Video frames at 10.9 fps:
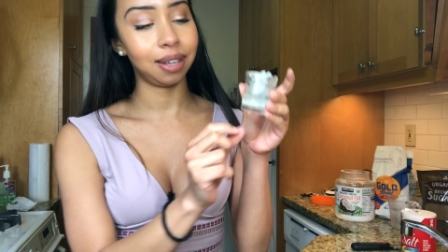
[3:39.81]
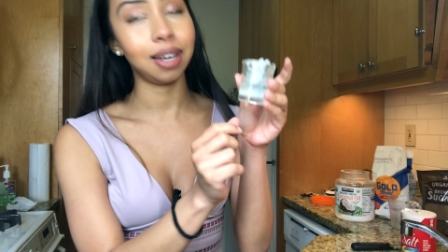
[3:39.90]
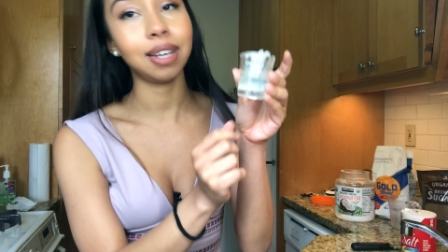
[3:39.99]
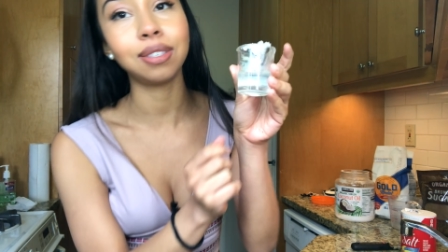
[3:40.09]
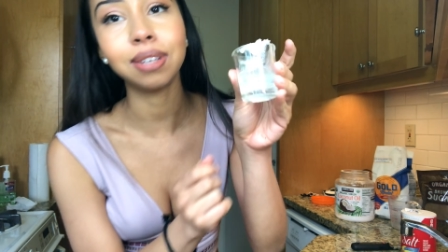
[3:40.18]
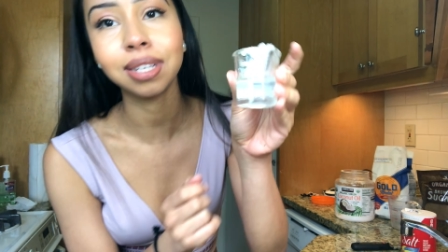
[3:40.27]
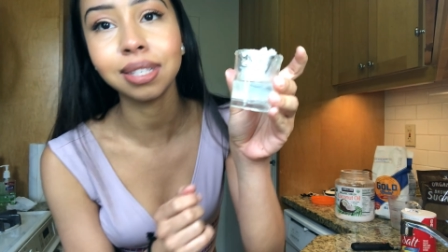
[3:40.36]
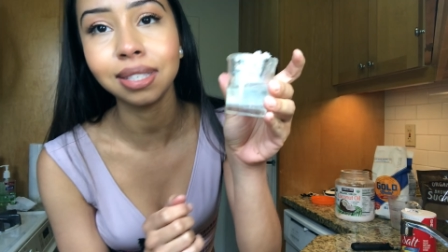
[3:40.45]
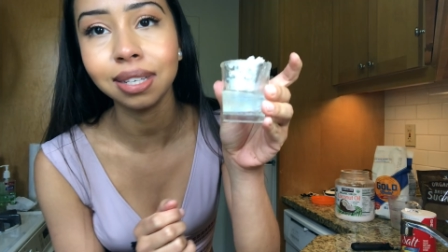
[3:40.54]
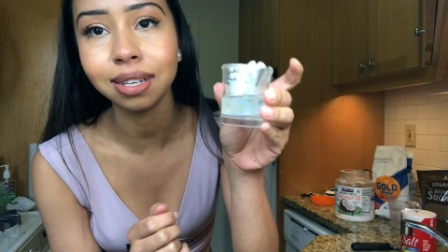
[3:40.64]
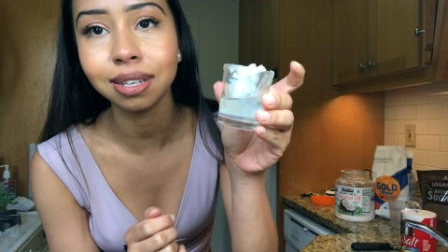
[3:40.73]
As you can
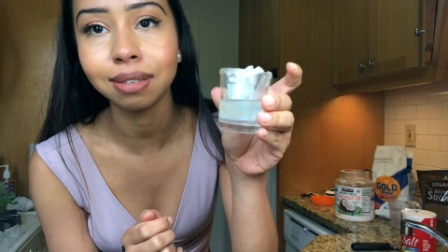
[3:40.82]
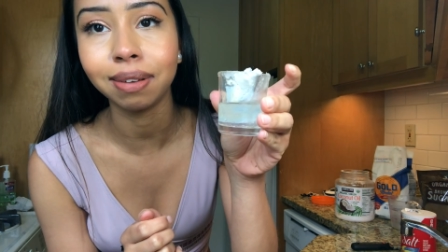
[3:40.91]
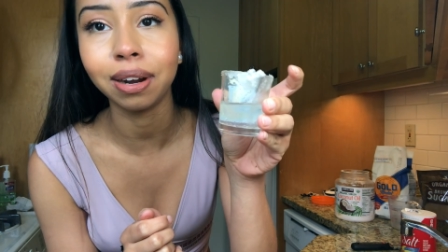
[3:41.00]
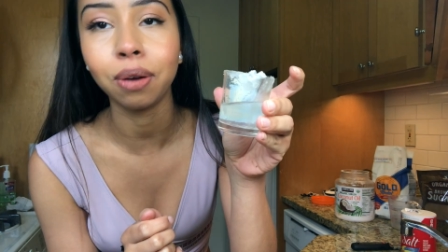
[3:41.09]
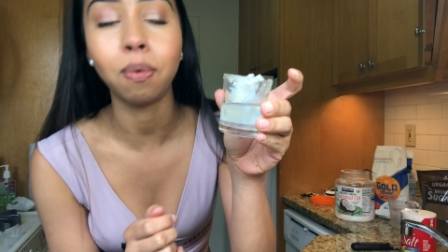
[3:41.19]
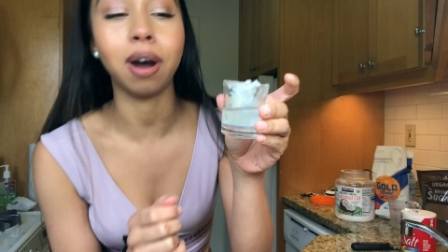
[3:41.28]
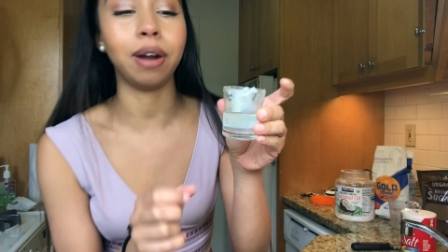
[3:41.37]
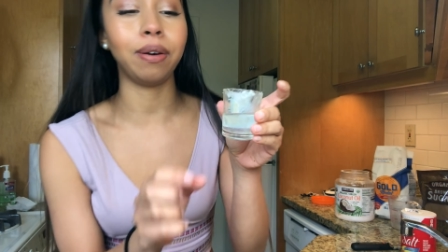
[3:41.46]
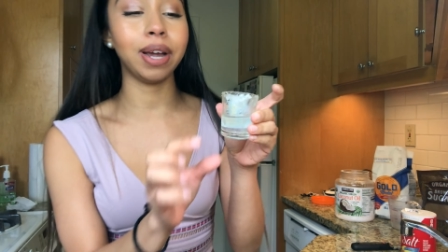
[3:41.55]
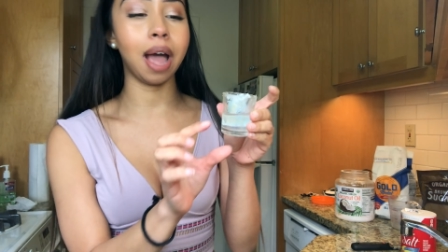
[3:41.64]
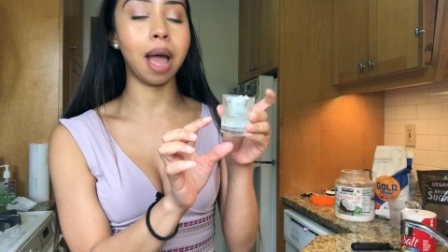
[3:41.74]
see, it's very
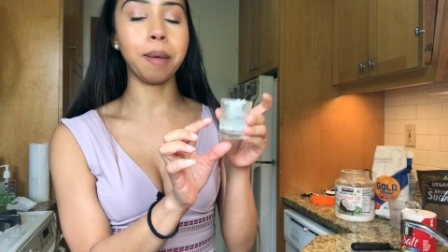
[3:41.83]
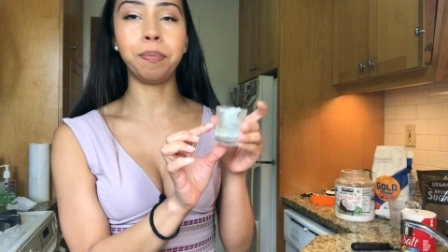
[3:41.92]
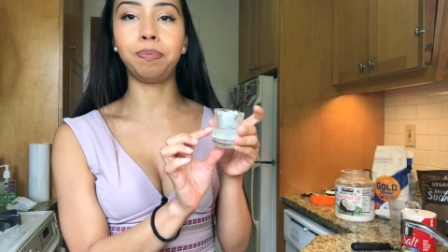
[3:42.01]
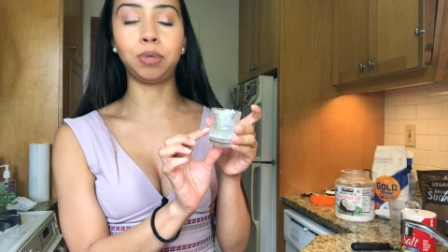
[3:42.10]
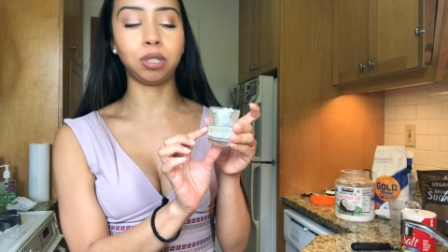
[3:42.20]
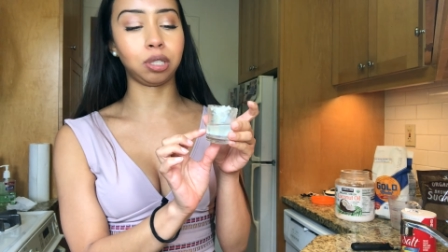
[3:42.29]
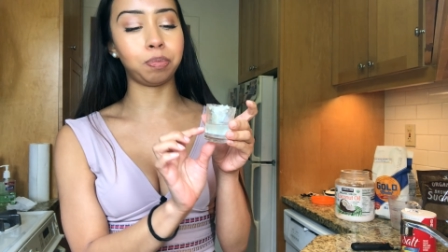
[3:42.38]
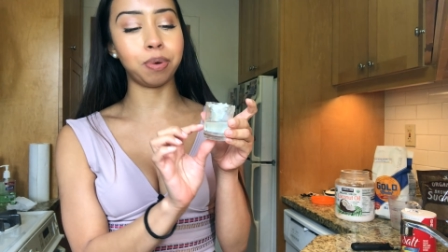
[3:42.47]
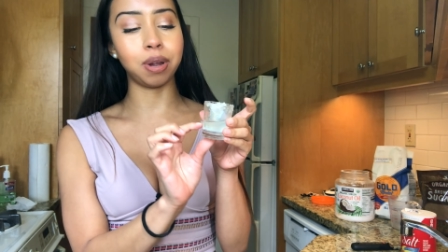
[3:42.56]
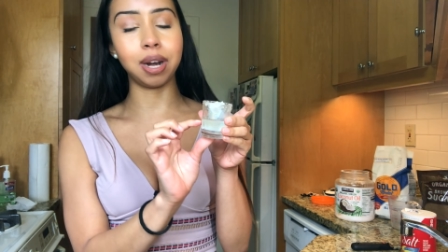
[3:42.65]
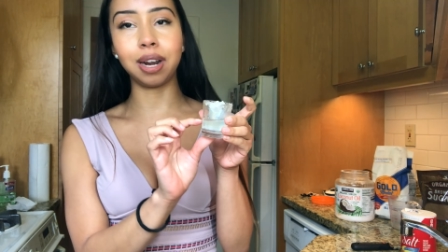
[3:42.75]
watery. I just
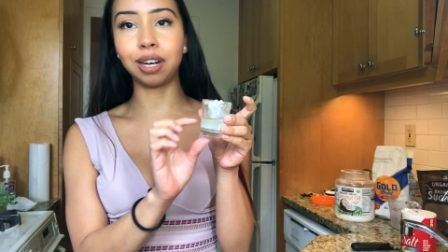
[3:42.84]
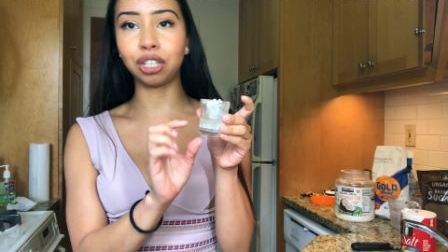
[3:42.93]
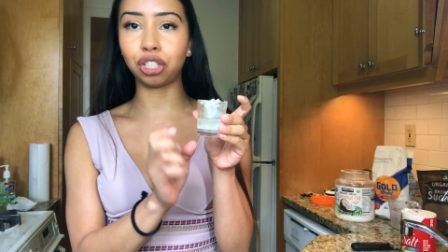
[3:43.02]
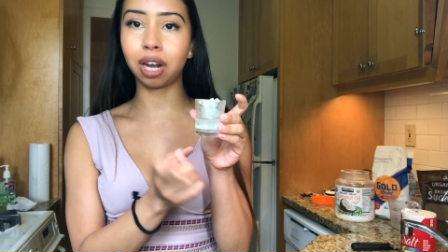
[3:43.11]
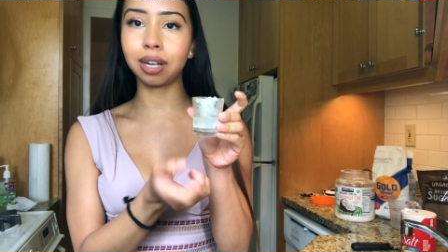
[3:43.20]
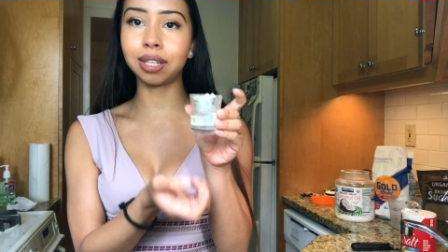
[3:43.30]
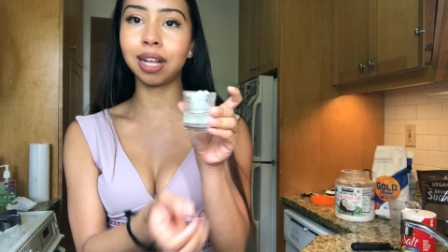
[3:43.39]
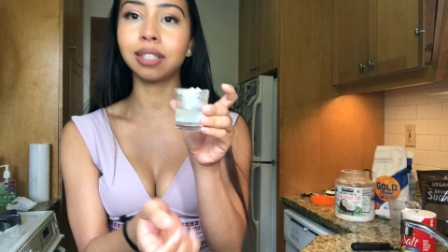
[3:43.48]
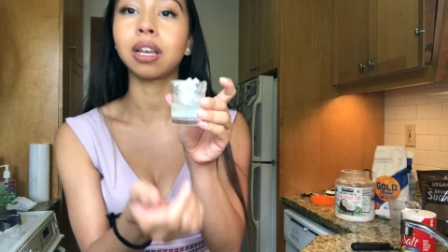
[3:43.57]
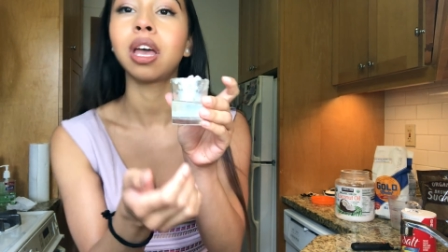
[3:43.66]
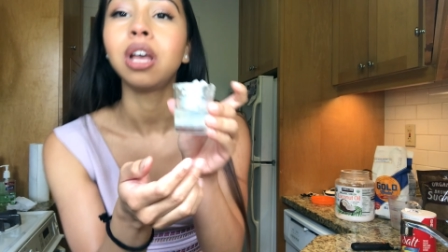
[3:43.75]
put it in a shot
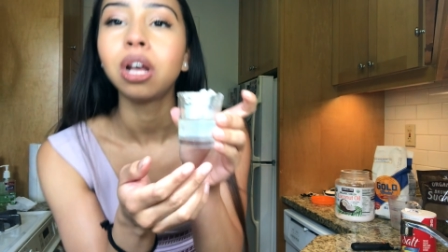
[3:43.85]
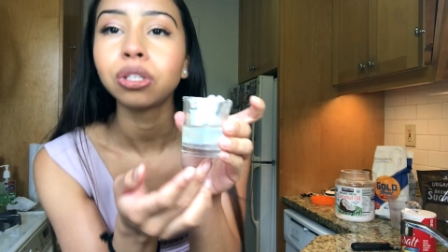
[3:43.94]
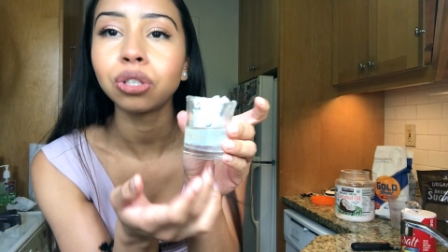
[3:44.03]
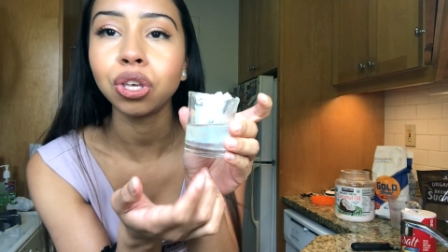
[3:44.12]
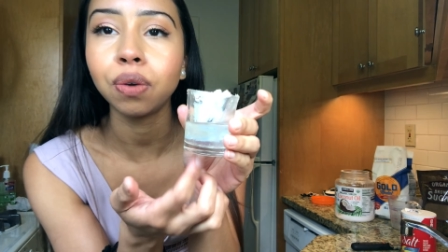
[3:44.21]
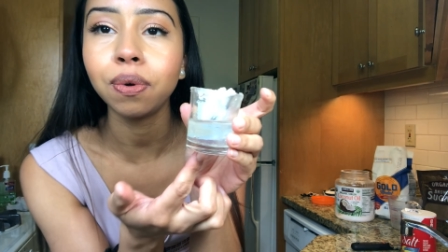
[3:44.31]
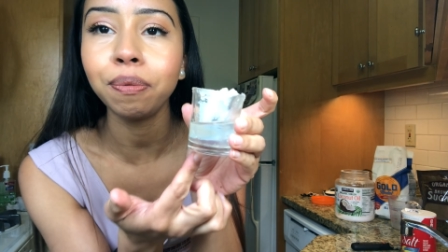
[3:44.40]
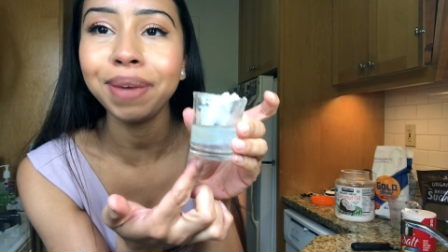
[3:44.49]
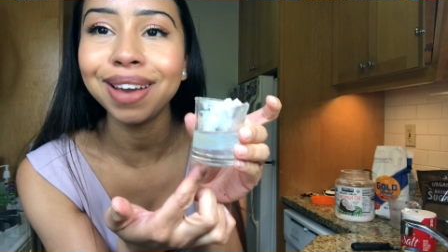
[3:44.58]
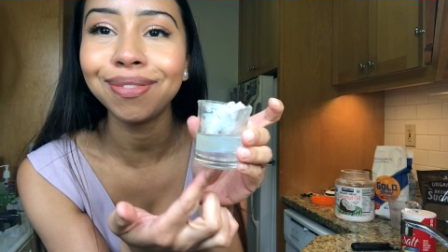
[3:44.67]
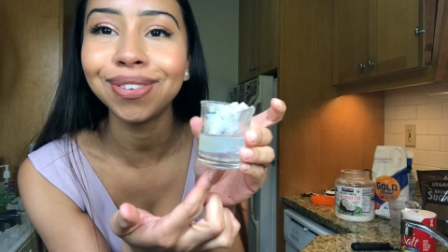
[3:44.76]
glass. So you would
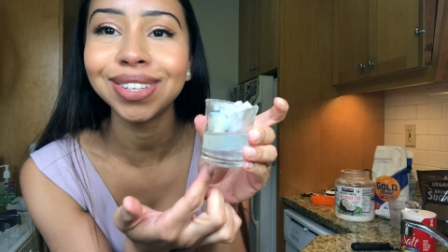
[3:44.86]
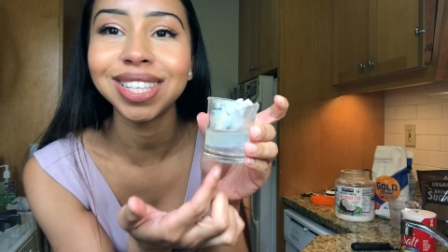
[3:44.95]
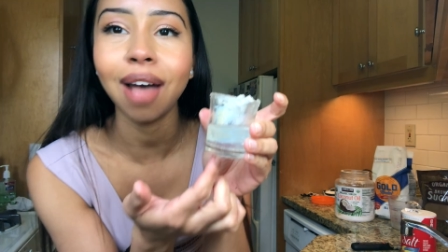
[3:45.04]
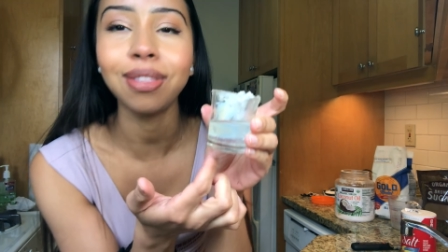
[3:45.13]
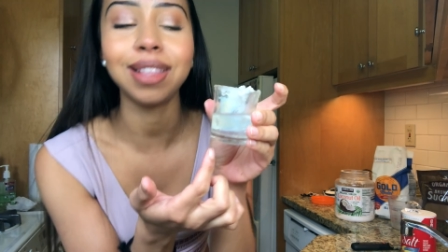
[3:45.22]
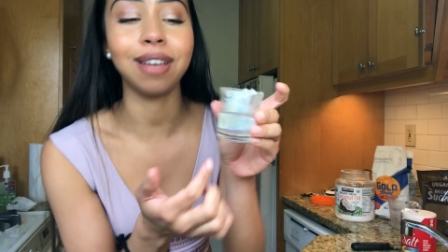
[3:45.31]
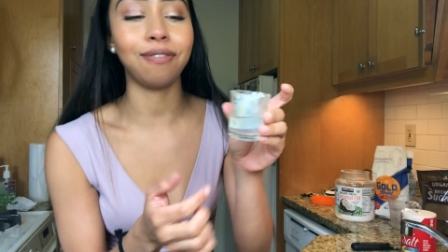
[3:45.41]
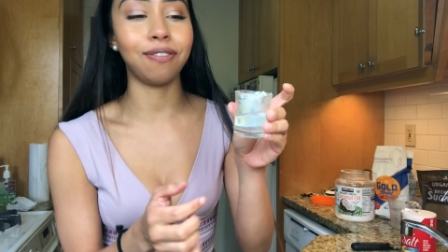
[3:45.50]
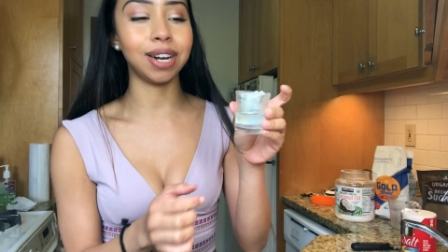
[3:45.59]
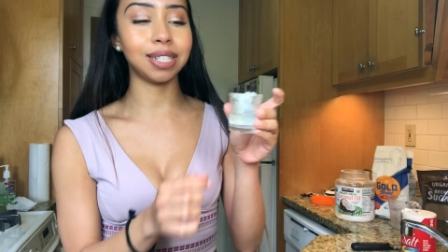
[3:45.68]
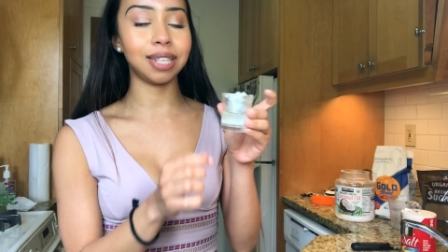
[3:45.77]
be able to tell the
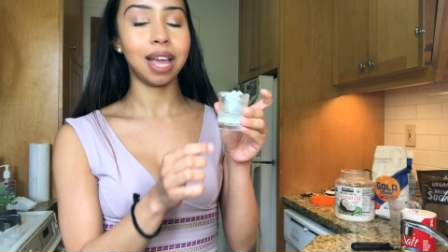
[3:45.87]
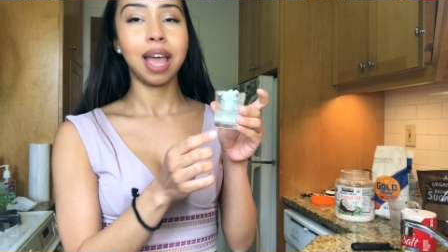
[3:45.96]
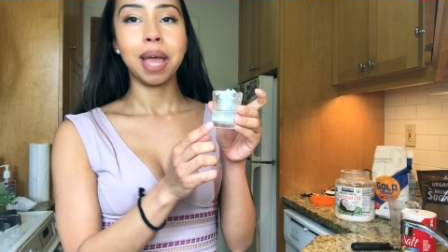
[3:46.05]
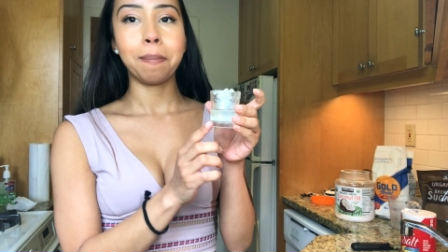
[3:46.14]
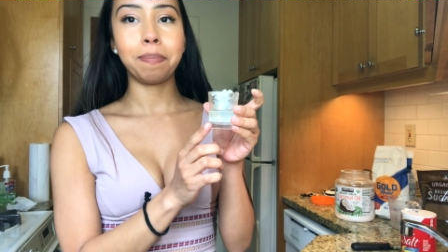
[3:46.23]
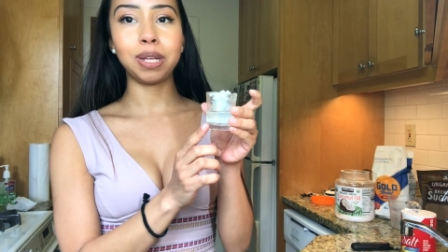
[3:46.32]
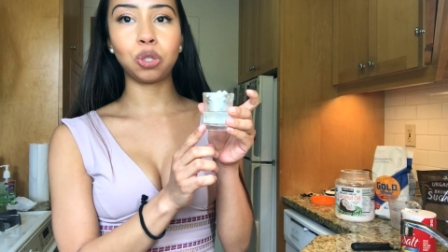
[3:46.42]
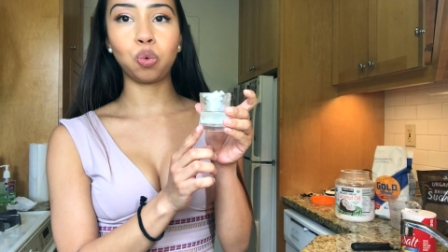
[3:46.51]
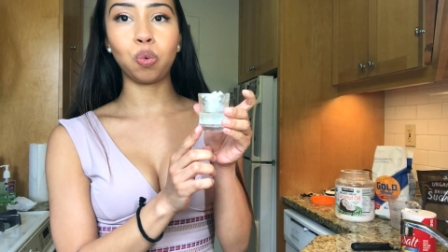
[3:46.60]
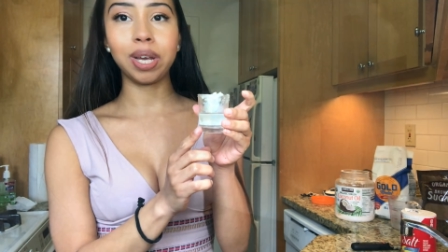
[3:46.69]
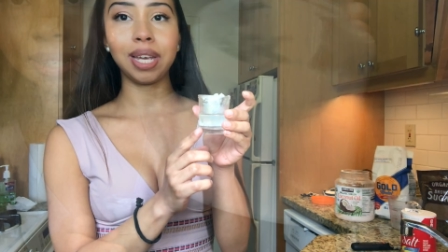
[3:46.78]
difference
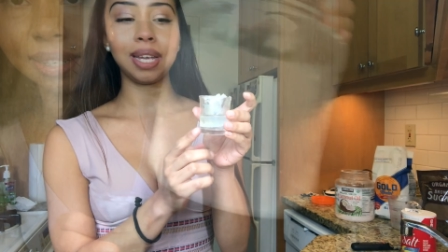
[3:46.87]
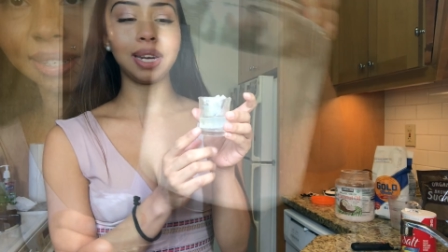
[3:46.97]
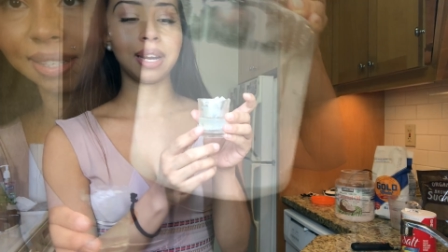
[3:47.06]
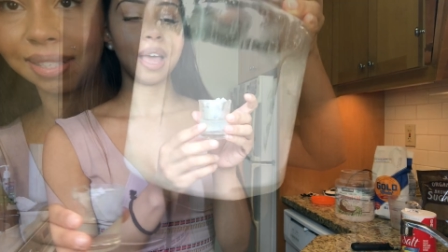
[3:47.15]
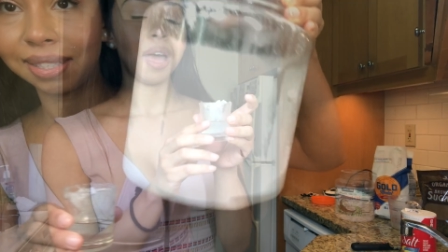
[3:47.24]
between